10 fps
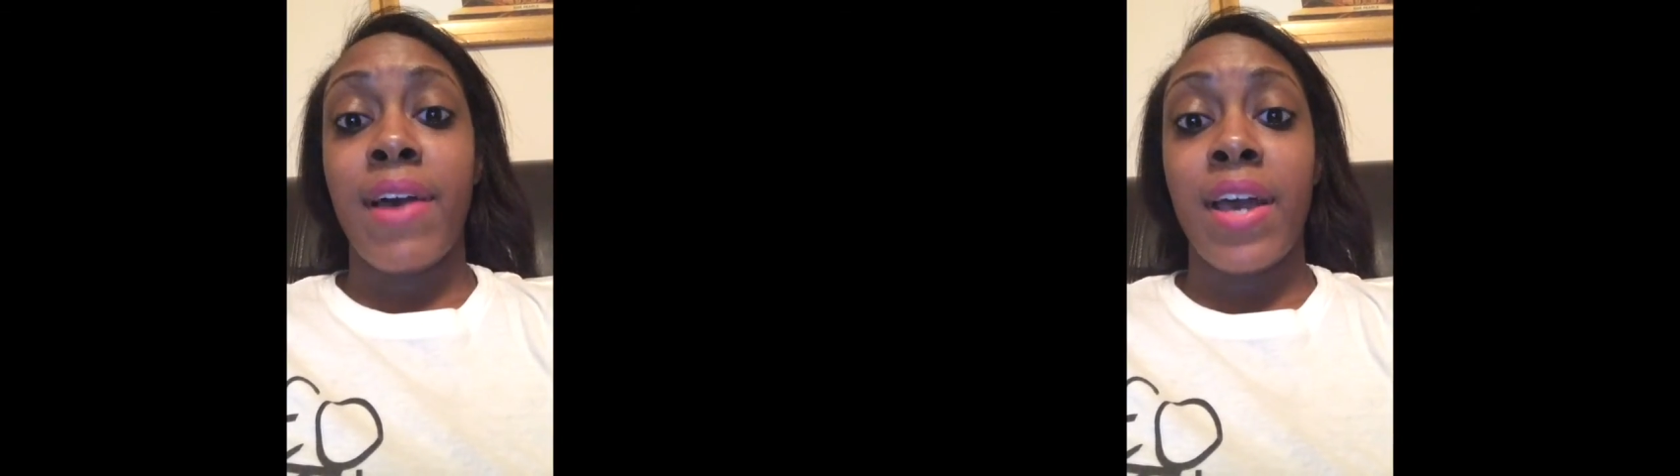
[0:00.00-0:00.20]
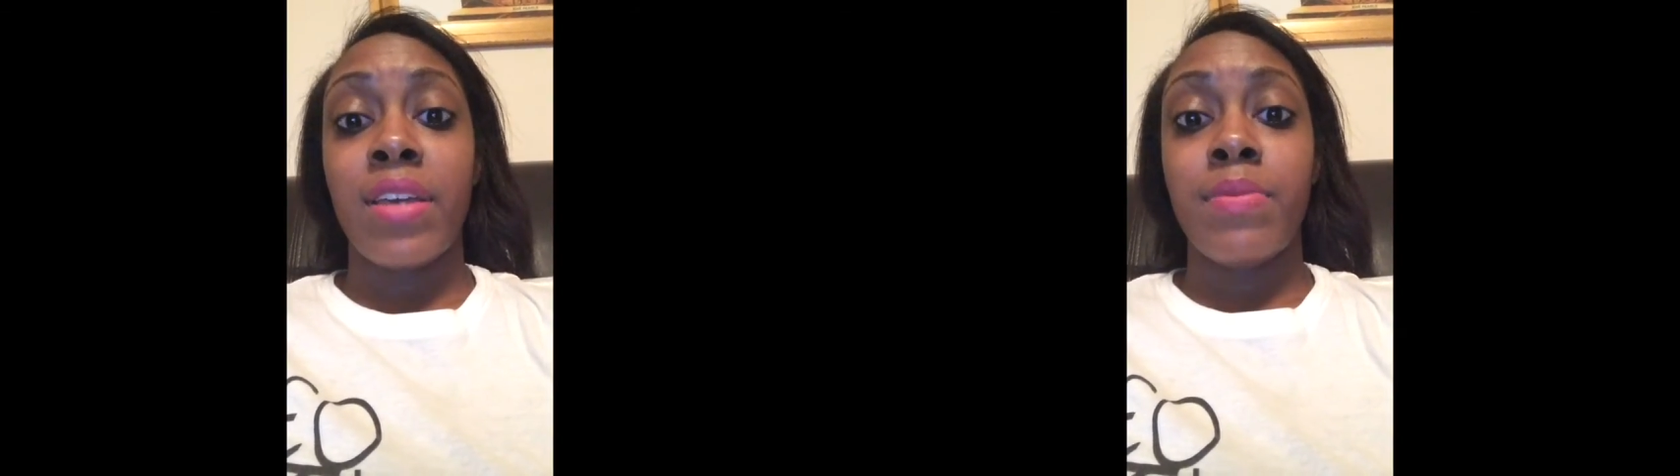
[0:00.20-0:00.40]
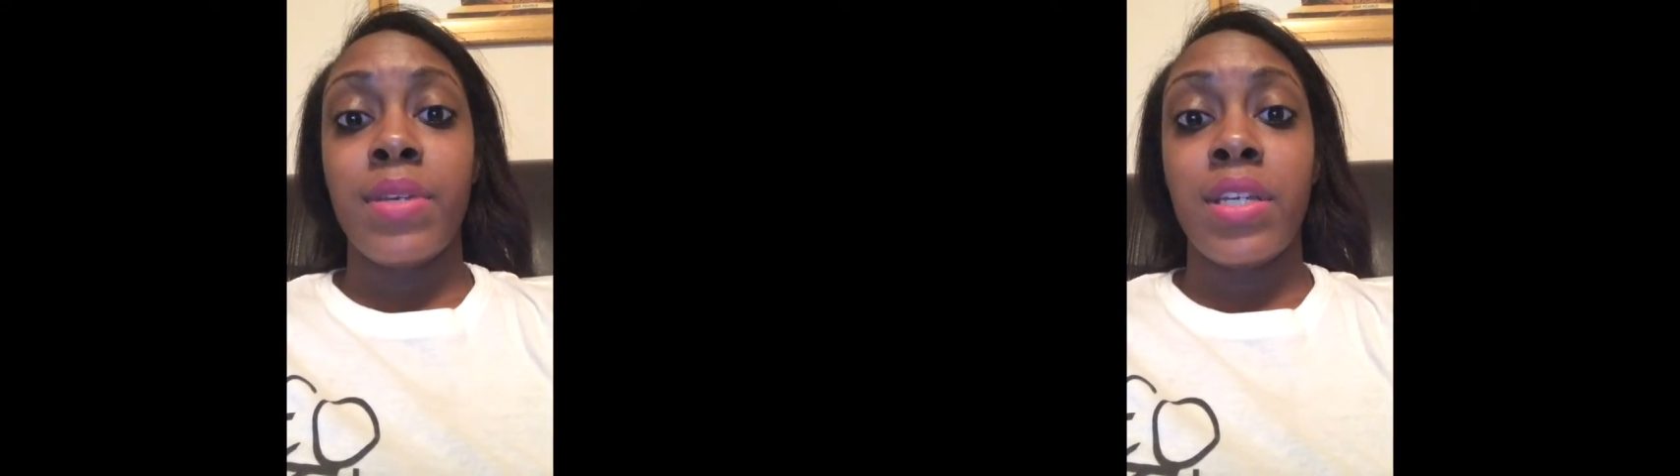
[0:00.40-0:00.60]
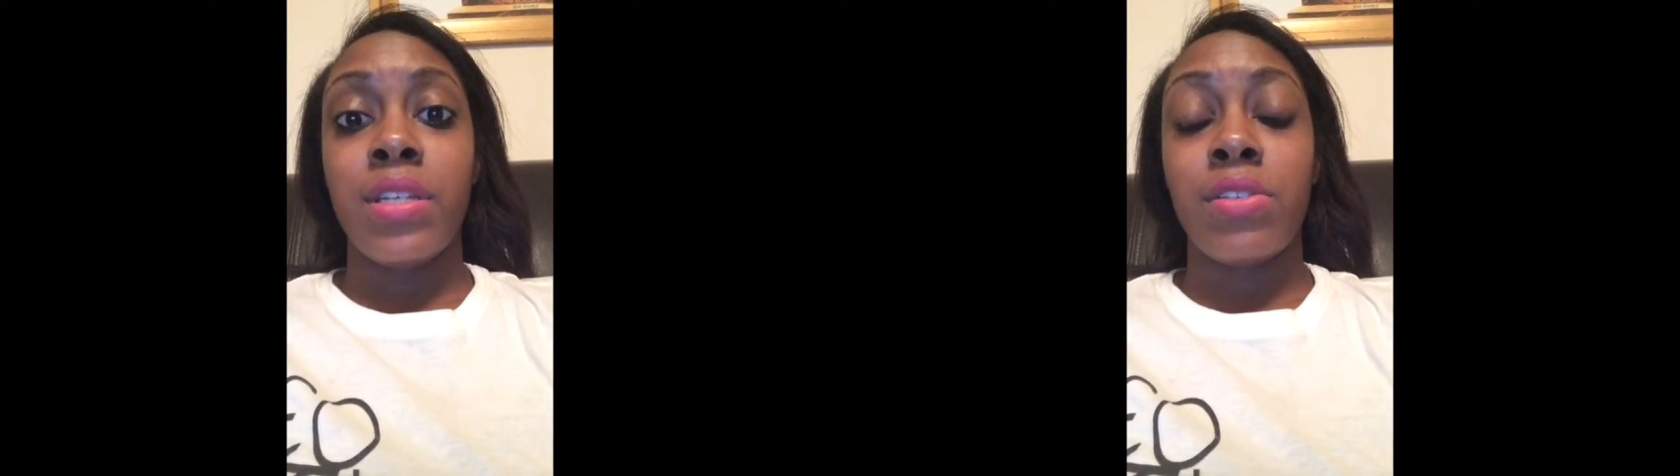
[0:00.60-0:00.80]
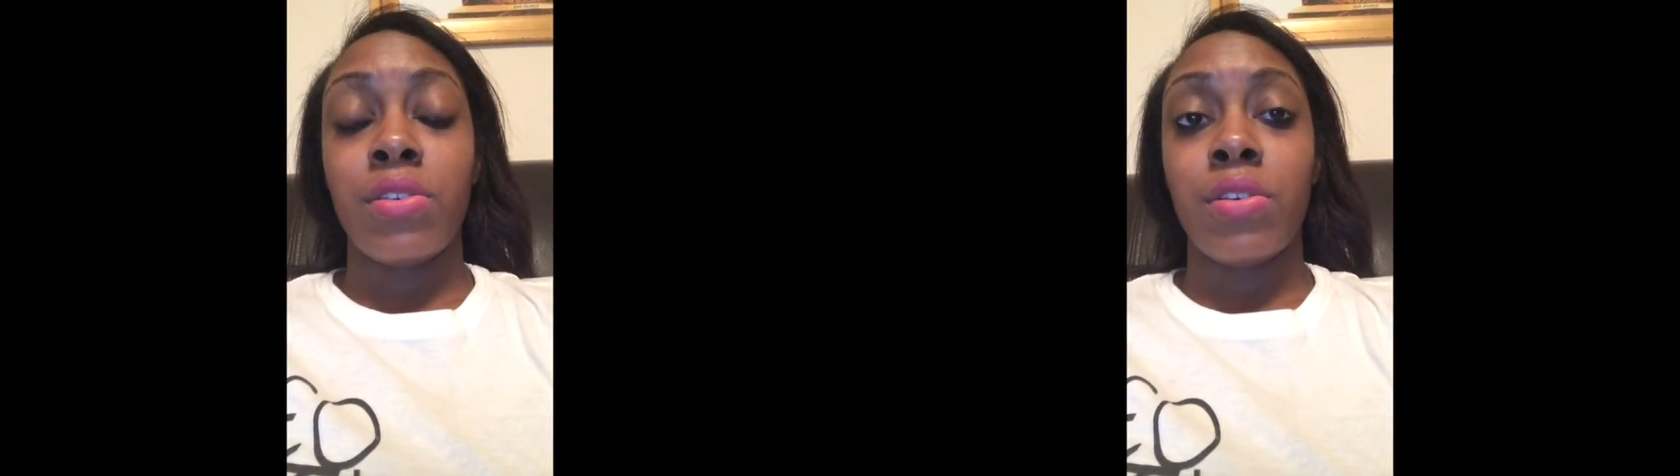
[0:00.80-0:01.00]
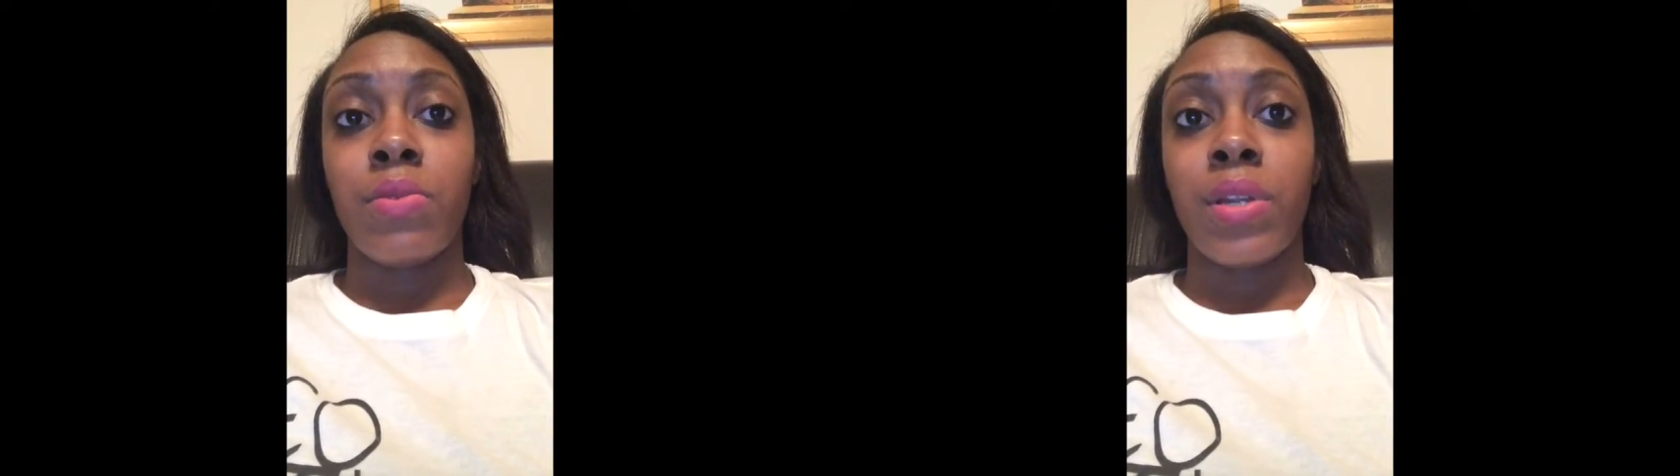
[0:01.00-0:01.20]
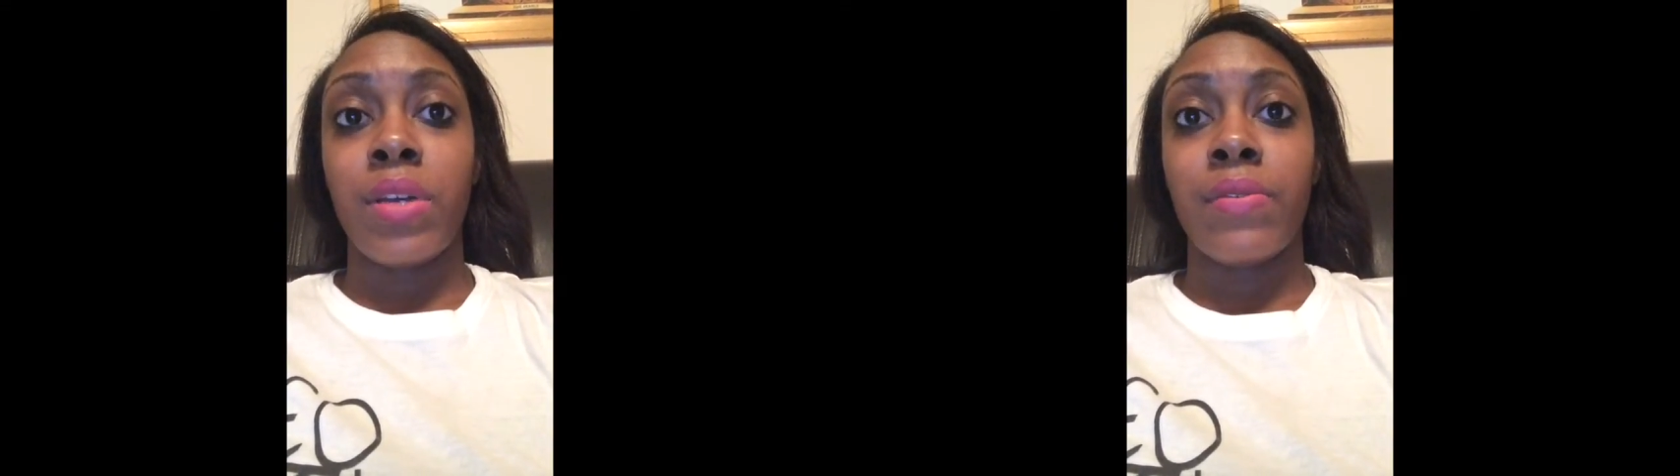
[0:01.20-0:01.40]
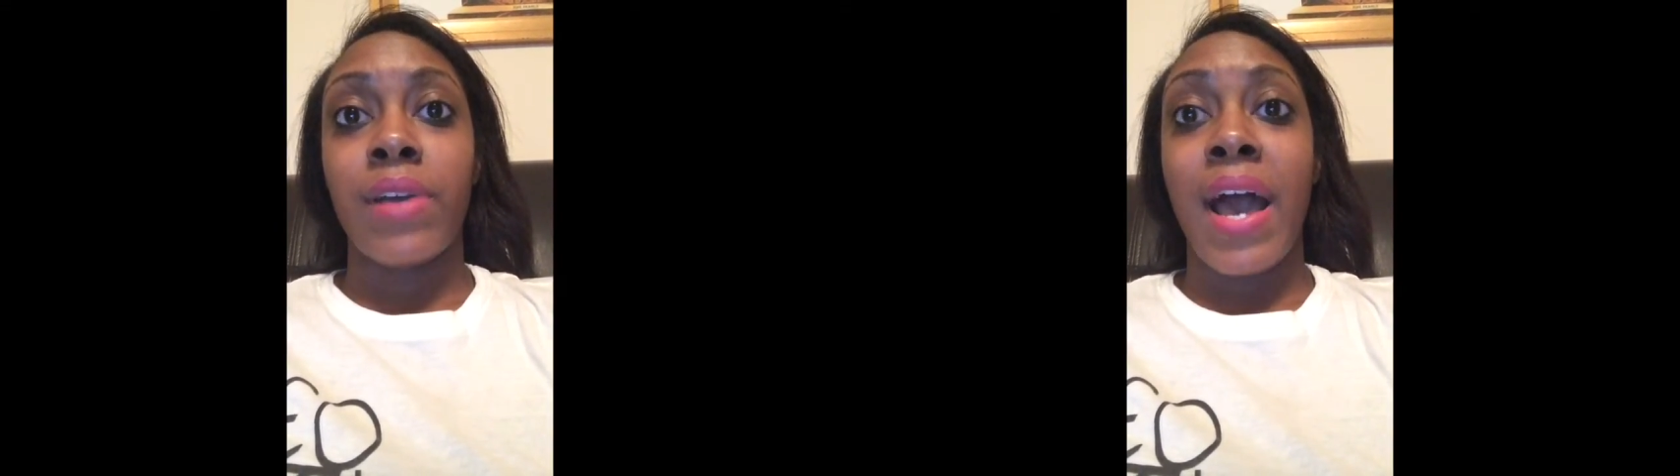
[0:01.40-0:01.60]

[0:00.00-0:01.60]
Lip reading: IEPs or whatever,